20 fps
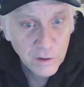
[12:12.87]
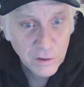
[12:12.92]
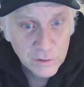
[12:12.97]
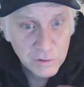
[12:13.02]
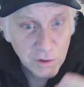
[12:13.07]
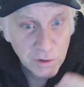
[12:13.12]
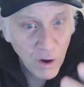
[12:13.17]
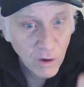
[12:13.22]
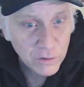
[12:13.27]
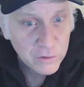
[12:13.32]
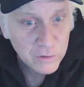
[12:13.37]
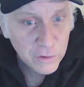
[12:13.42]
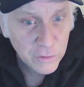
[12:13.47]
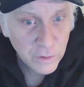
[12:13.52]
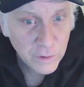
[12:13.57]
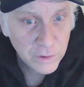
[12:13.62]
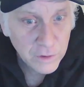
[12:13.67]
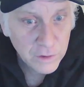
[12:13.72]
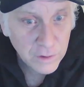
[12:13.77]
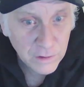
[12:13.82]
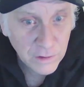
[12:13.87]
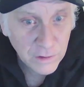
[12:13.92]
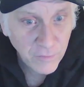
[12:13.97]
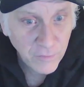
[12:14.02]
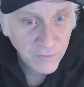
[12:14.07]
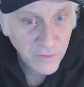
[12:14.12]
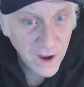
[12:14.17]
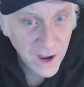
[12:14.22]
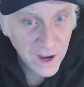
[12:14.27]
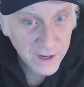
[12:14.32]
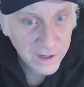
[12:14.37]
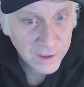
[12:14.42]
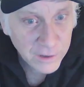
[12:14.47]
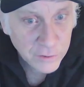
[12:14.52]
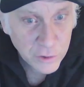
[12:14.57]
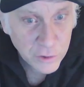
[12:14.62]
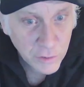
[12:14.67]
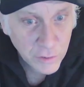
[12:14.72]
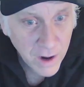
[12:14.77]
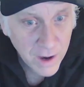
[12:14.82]
He used all sorts of
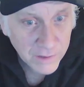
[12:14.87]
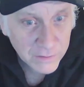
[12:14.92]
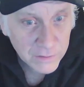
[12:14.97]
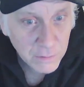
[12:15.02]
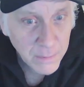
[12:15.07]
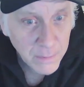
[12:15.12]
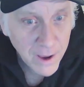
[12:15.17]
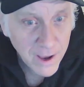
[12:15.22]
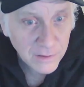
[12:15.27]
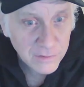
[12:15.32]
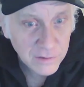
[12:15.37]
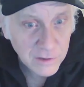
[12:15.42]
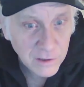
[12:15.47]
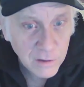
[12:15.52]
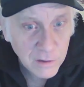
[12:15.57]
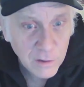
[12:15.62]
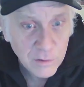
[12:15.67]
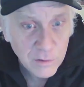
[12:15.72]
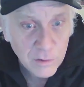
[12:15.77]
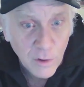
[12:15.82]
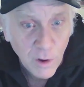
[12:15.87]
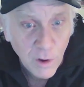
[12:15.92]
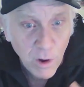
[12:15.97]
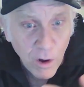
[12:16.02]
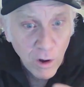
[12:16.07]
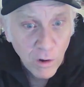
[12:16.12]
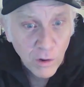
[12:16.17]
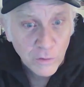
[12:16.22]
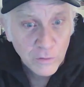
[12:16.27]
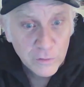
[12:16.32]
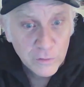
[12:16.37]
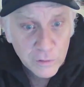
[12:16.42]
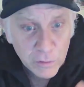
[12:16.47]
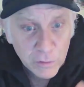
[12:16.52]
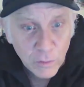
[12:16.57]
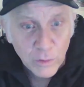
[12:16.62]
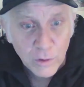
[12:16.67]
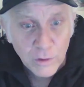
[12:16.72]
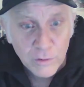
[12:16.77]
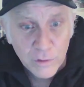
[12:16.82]
defiant trespass. He used all
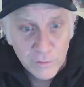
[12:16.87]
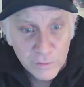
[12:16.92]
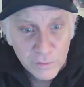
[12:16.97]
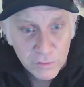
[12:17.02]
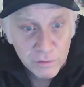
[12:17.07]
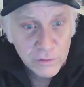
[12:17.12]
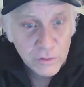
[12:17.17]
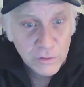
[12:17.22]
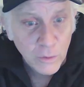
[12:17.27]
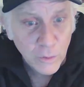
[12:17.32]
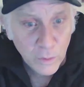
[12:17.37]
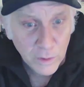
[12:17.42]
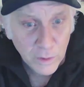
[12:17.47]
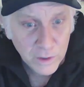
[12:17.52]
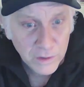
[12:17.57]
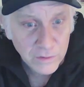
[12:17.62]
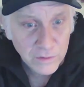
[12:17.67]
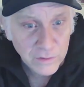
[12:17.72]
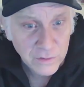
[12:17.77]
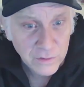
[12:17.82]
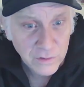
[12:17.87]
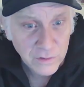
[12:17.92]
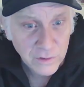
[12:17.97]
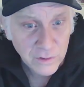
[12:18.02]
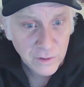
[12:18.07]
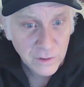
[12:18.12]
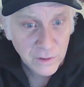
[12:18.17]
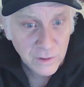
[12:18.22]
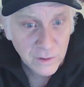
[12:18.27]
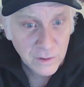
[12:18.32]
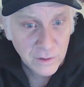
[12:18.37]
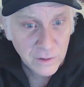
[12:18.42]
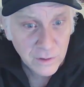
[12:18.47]
sorts of stories.